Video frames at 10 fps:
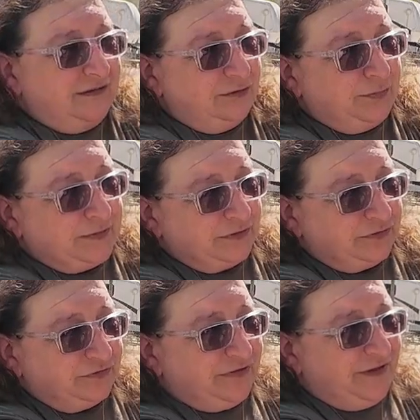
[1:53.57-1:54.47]
loops
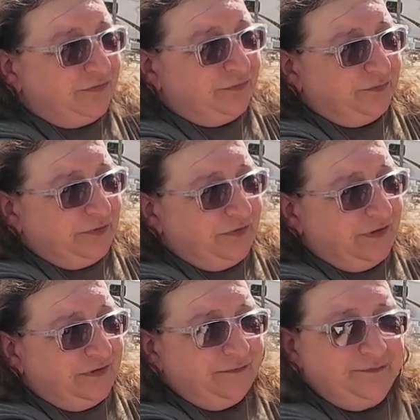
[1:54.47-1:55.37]
underneath where
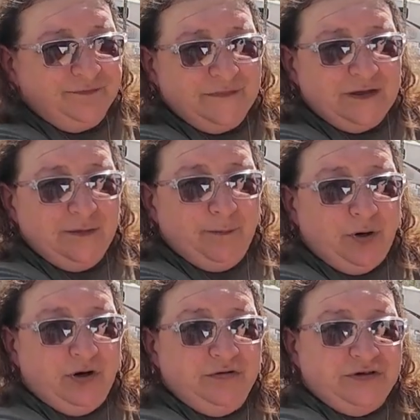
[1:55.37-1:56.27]
the
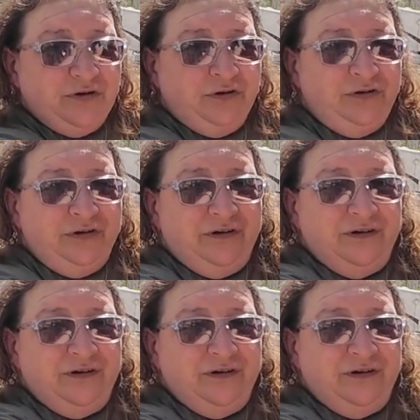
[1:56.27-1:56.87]
bars are.